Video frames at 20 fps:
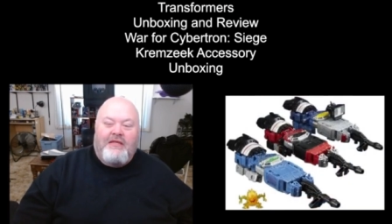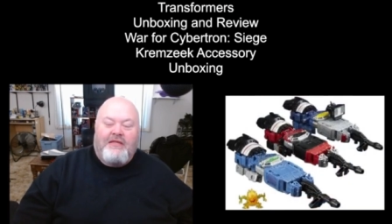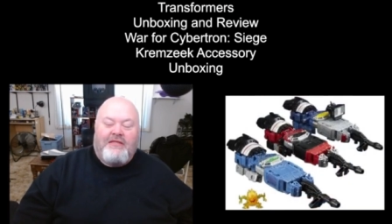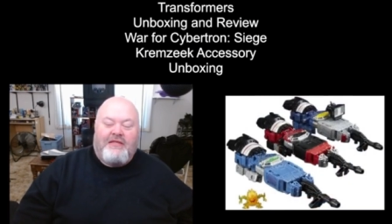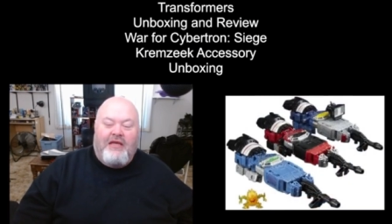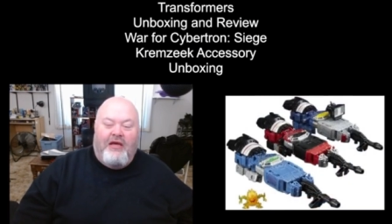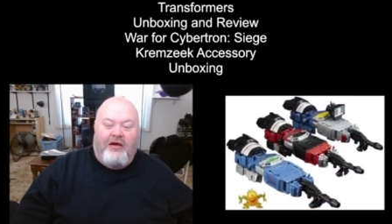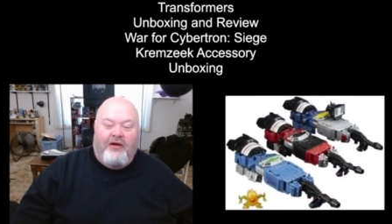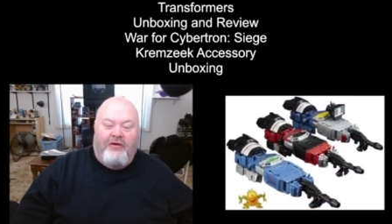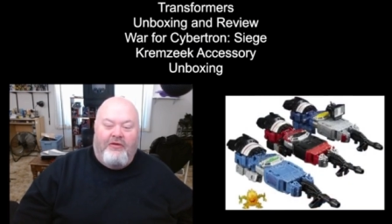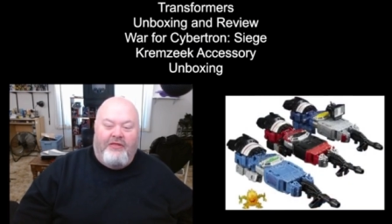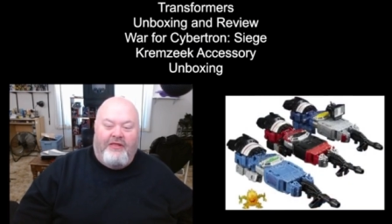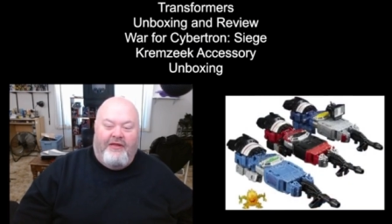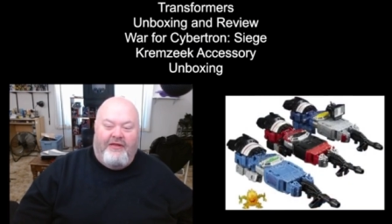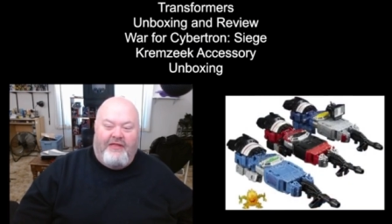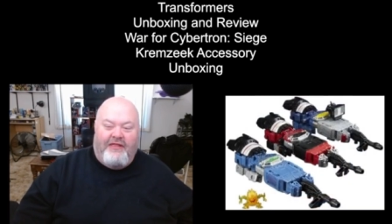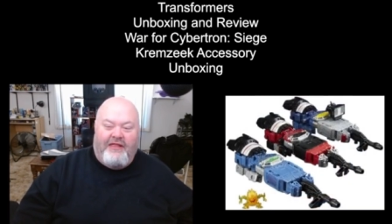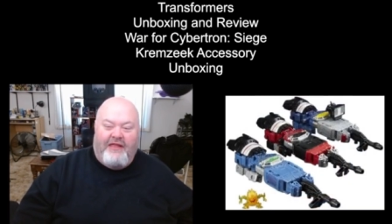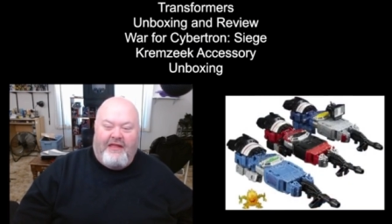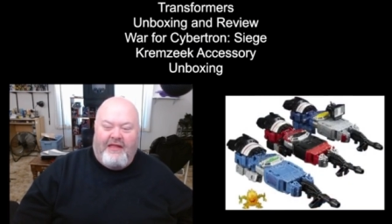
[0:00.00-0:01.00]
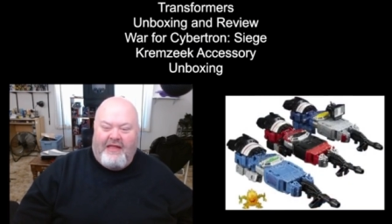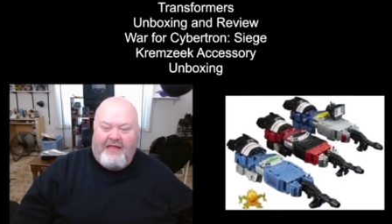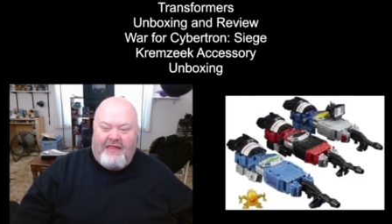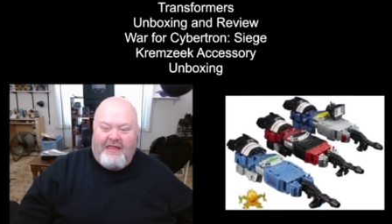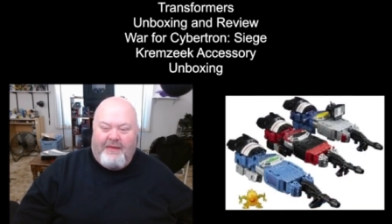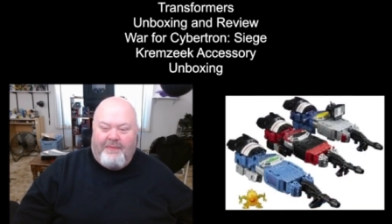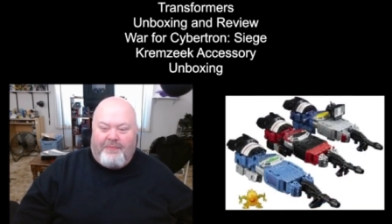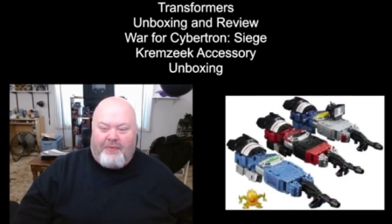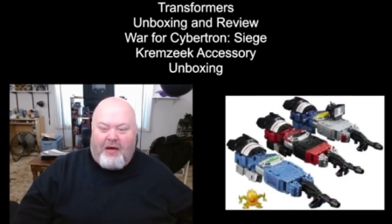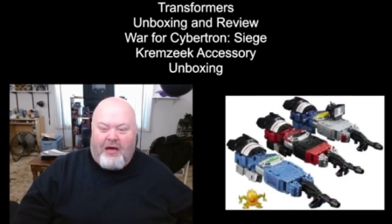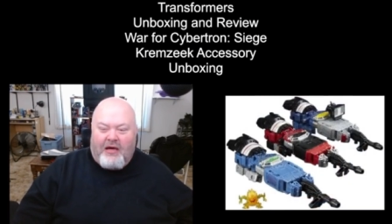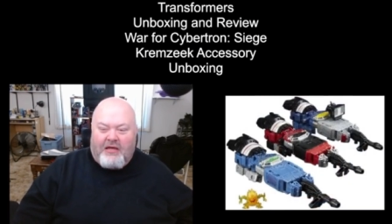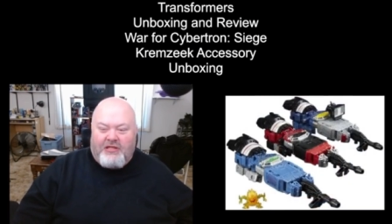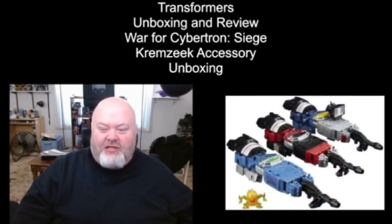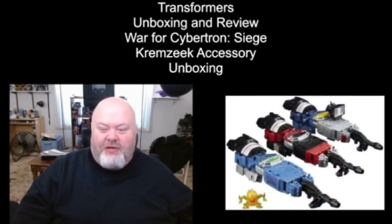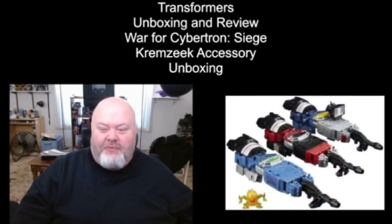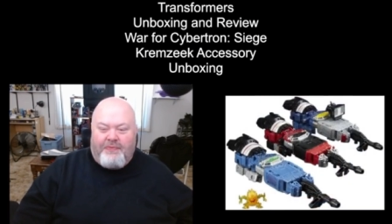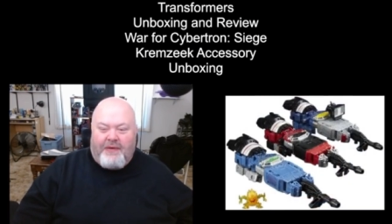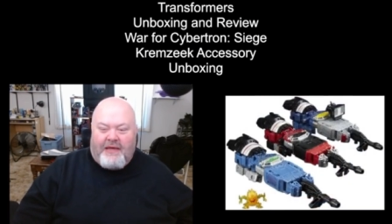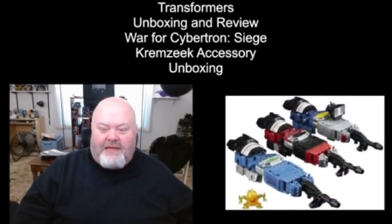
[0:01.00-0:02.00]
so the, the in the box
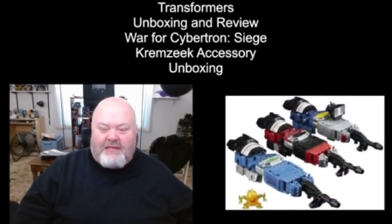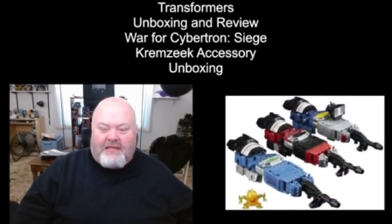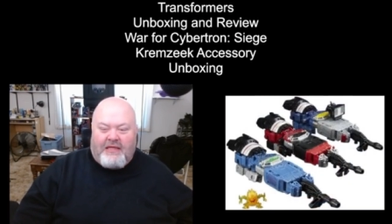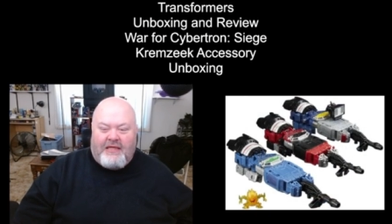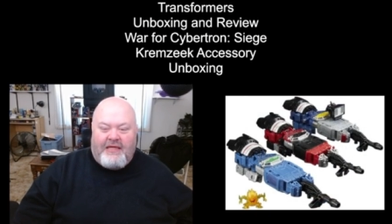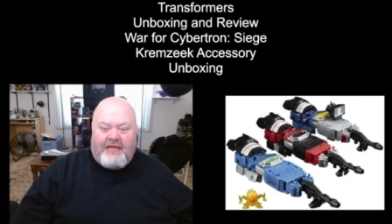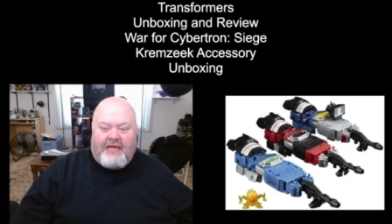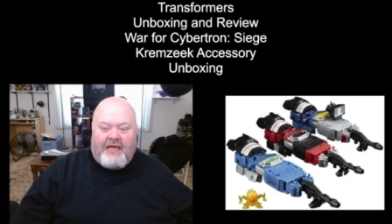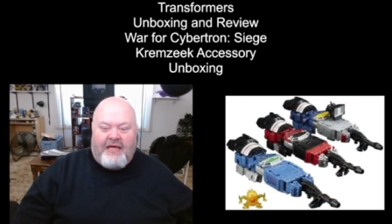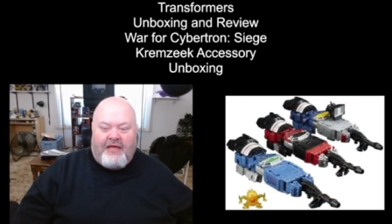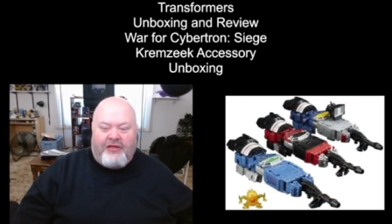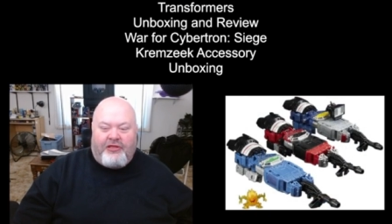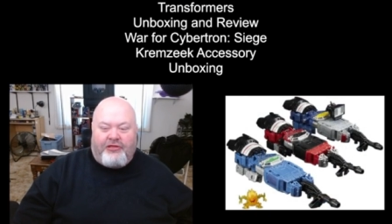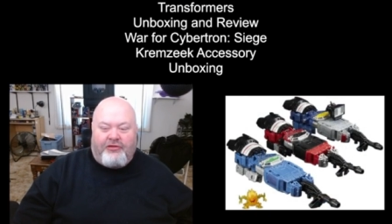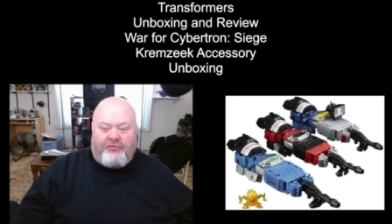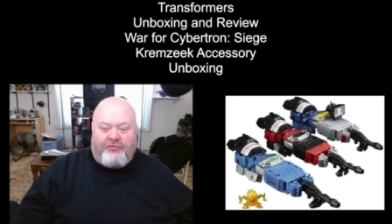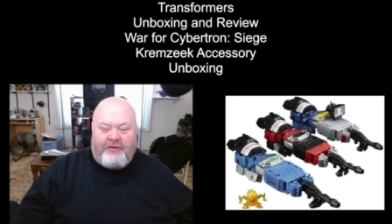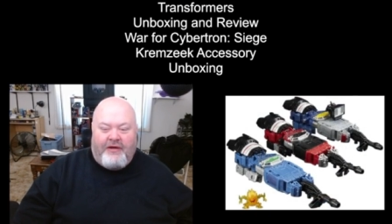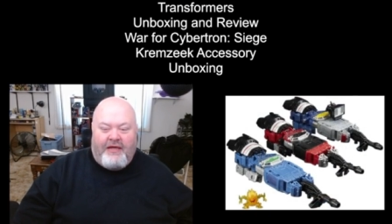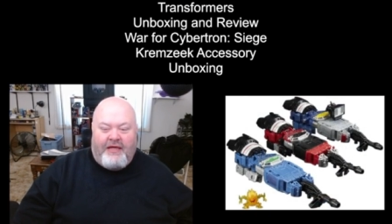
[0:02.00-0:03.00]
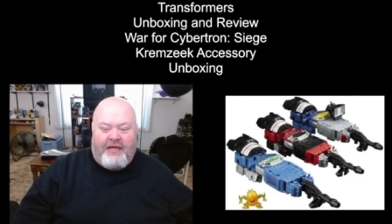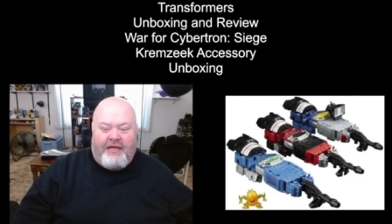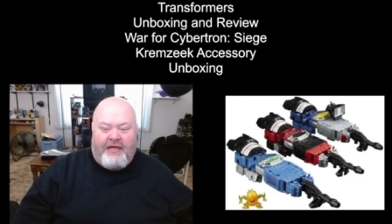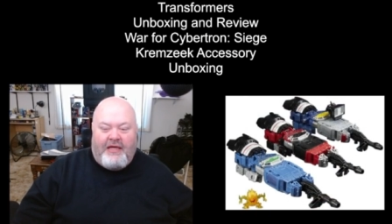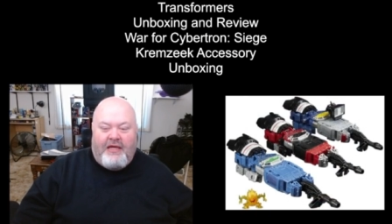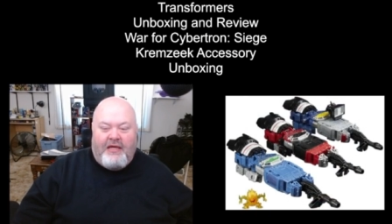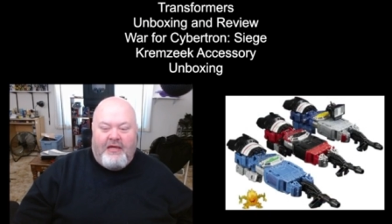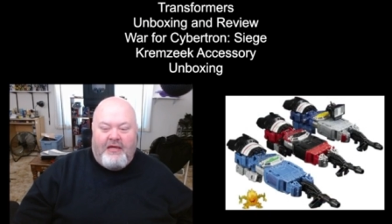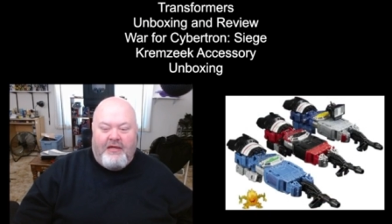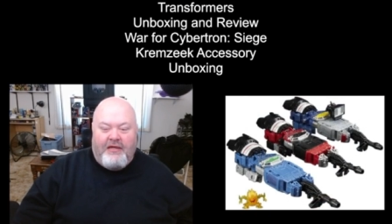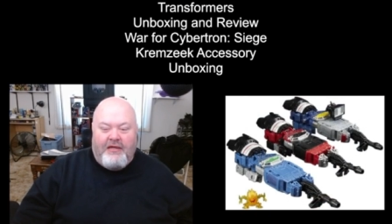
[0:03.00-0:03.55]
you basically get three,